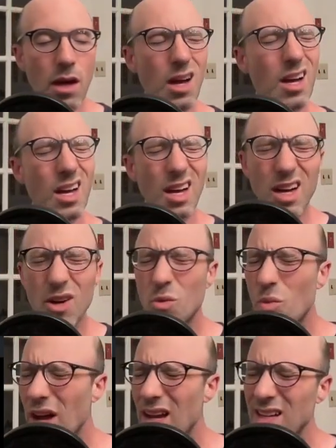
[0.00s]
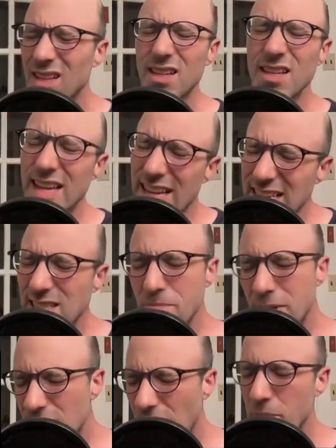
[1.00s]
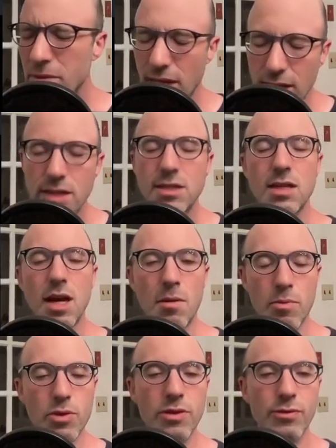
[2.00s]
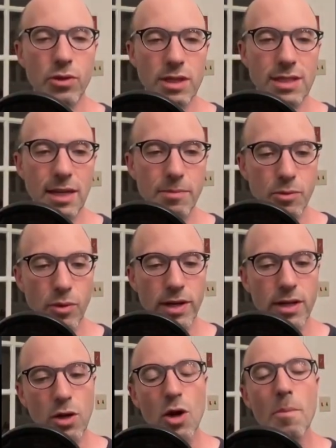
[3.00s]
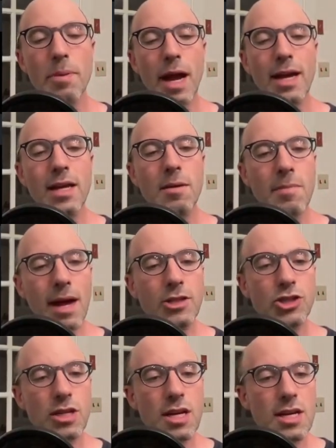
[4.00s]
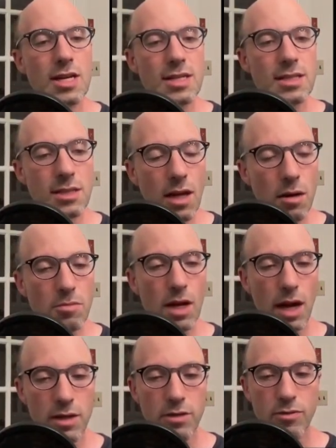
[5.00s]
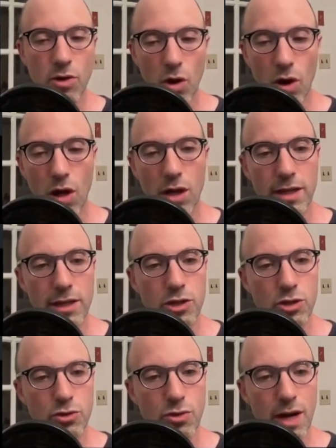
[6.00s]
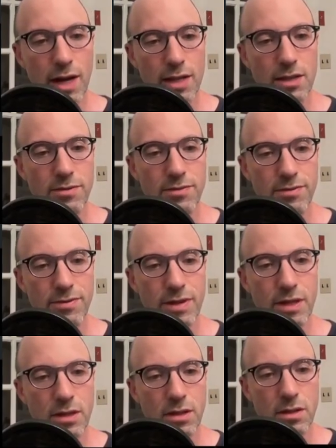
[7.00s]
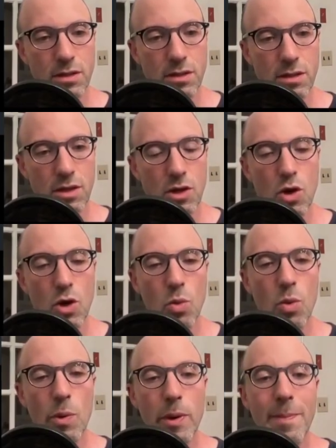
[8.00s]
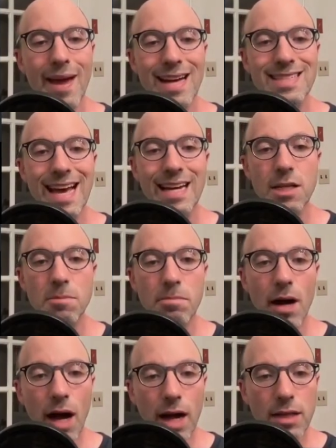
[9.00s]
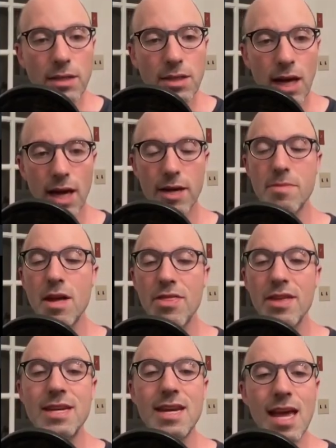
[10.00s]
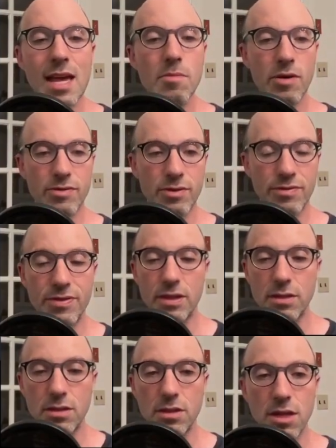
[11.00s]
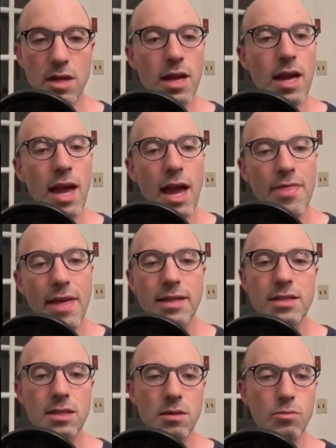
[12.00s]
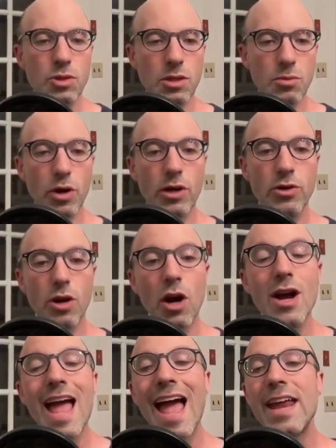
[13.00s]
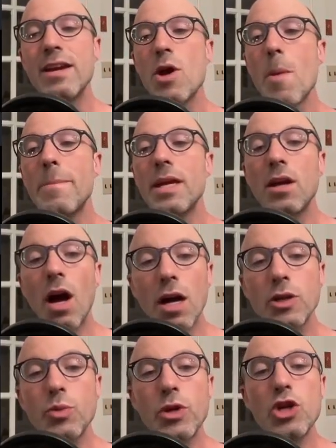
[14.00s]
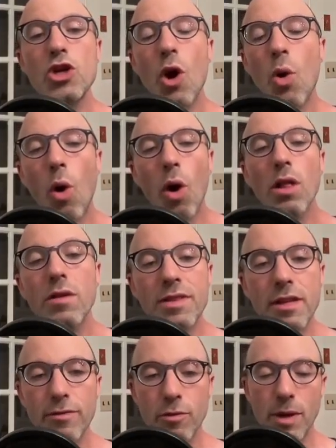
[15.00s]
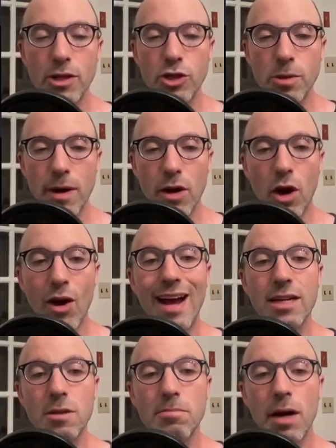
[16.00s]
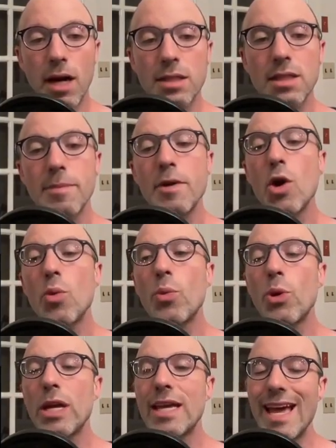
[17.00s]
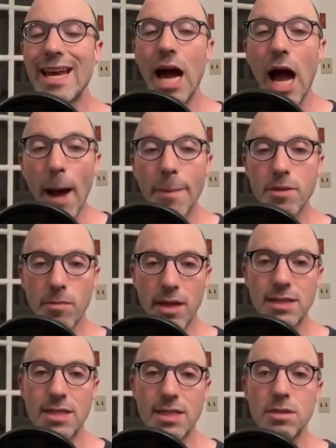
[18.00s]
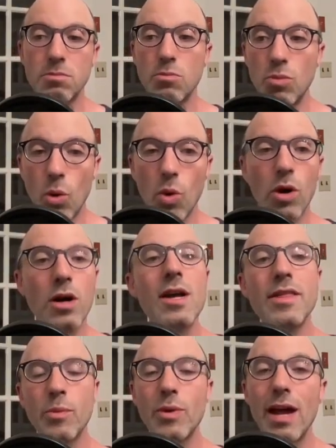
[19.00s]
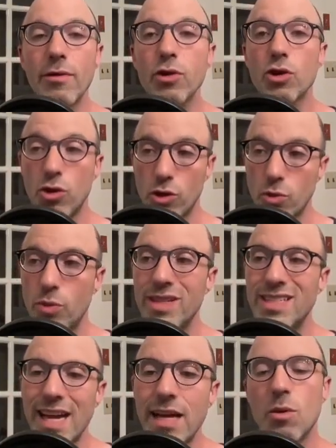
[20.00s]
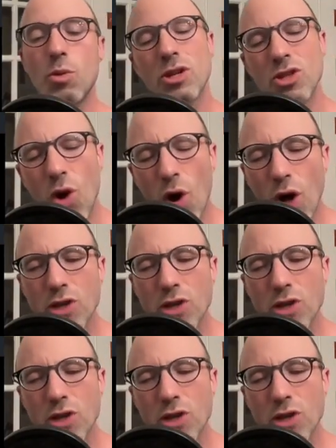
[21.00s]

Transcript: uh, well, it's a bit complicated to come up with a full example right here, but I can imagine some kind of call, extract field, where we pass at compile time the name of the field and then some, some record R. And because we know all of the information about R at compile time, we can optimize this more than we ever could with data, where it's all